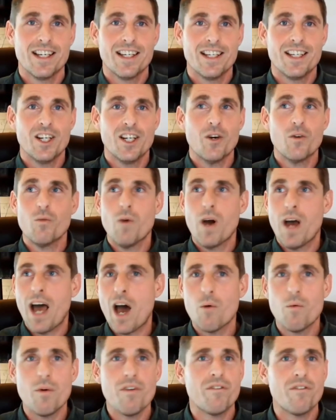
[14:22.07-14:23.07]
You know,
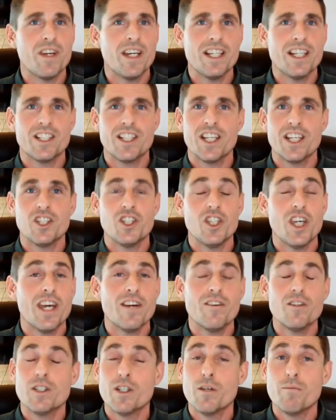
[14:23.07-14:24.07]
how we finish this
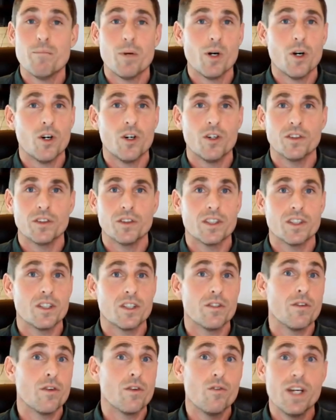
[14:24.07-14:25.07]
year is important
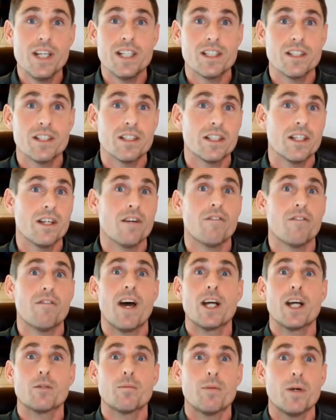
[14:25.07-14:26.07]
because of the recency
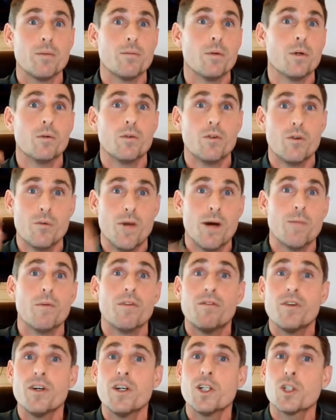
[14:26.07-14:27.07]
effect. People will remember
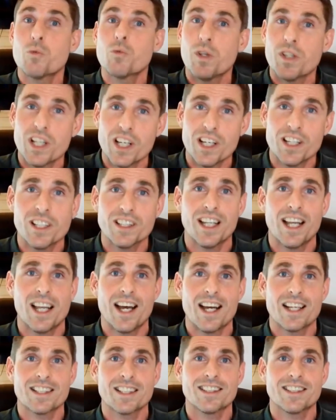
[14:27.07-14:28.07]
first what they learned
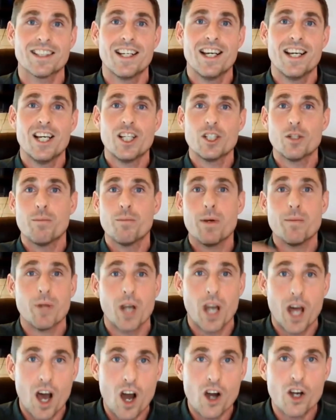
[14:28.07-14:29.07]
last. So
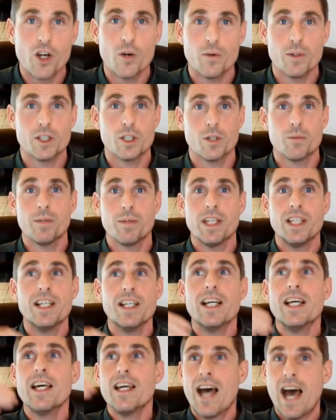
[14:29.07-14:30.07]
people are going to be,
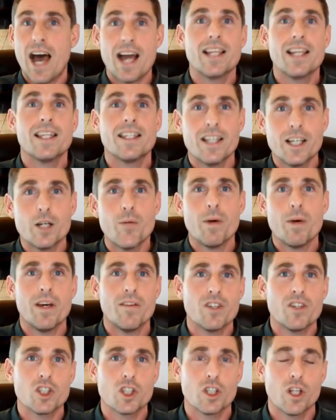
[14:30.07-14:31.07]
I think, a bit
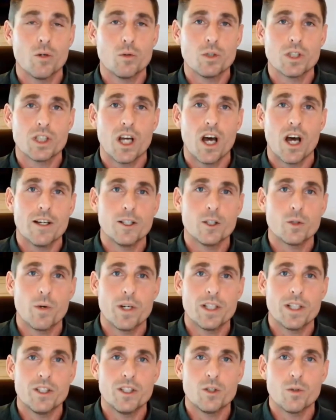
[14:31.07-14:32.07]
of a slow start in
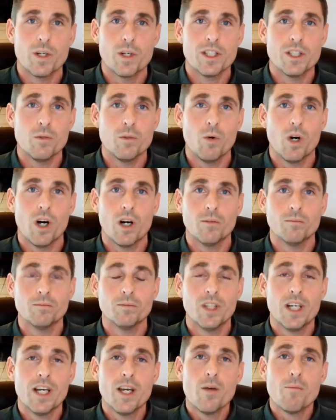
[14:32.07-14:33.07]
twenty twenty-one.
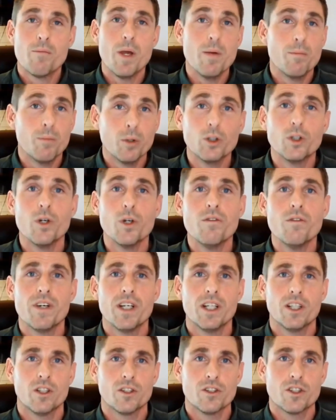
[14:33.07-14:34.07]
People do
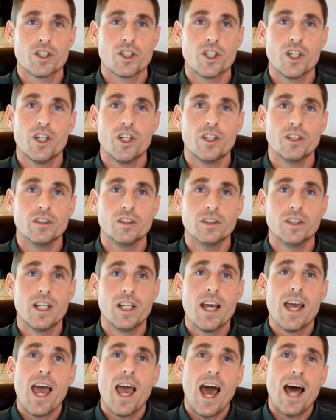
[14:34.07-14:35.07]
feel uncertain.
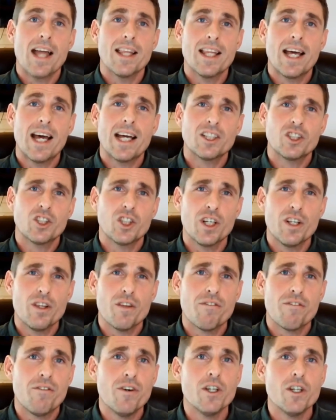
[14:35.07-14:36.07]
And that actually
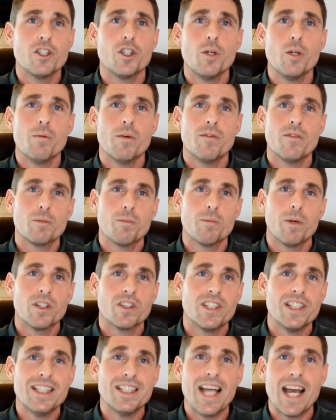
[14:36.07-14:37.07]
the first human
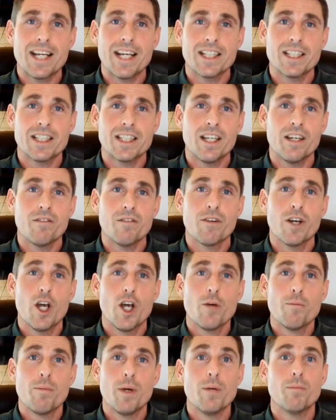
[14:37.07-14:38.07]
response is negative.
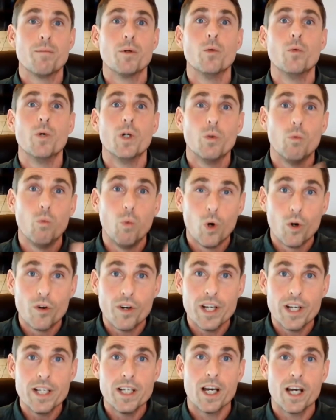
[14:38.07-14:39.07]
People will
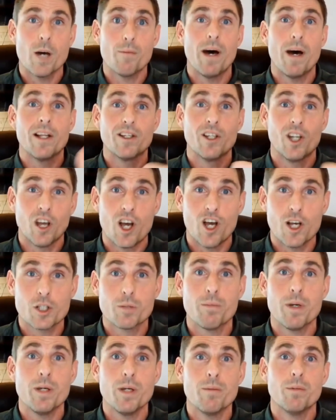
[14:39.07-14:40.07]
worry about the loss.
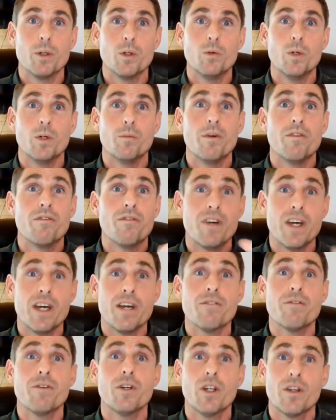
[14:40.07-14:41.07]
People will be
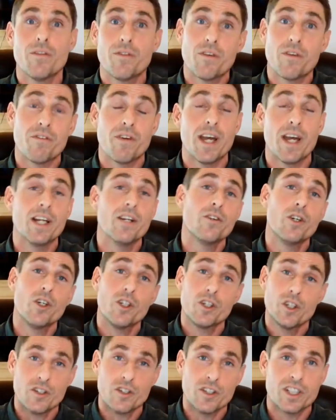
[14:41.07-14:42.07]
fearful of the failure or
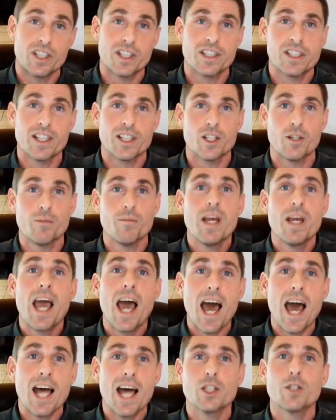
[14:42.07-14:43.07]
the criticism.
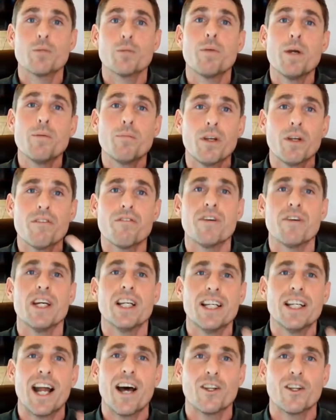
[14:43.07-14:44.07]
And people are
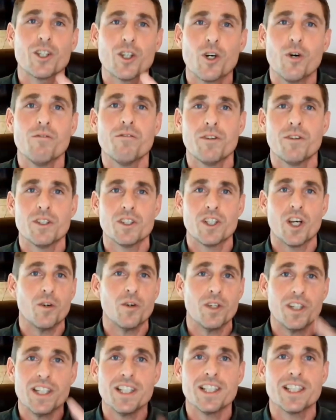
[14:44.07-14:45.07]
feeling out the comfort zone,
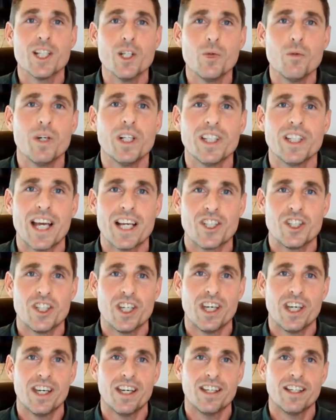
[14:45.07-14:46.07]
and they still will next
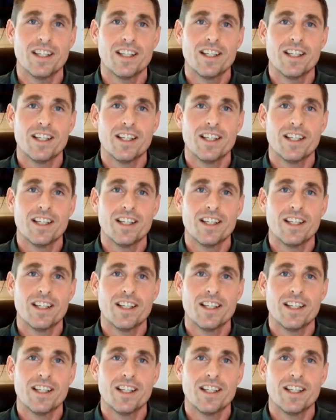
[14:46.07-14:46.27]
year.